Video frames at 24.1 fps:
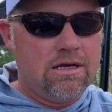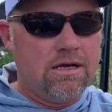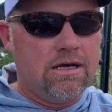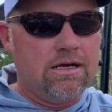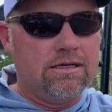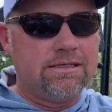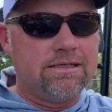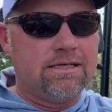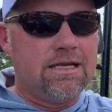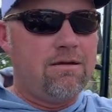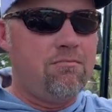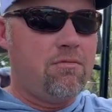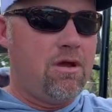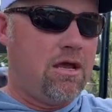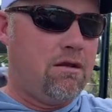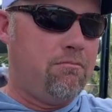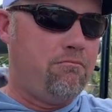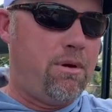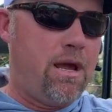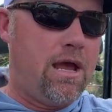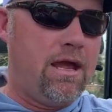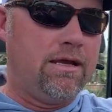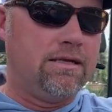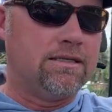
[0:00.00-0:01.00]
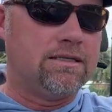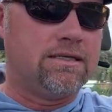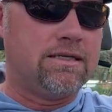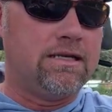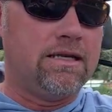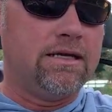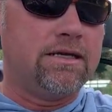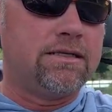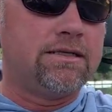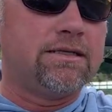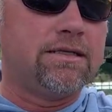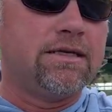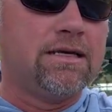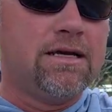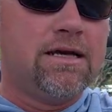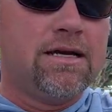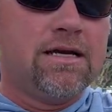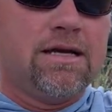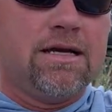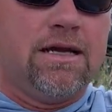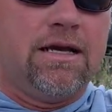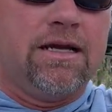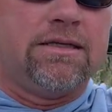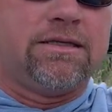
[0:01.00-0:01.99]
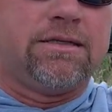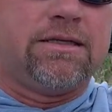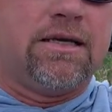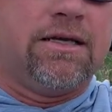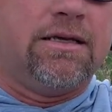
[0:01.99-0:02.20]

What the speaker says: a Z-Man bang sticks. It's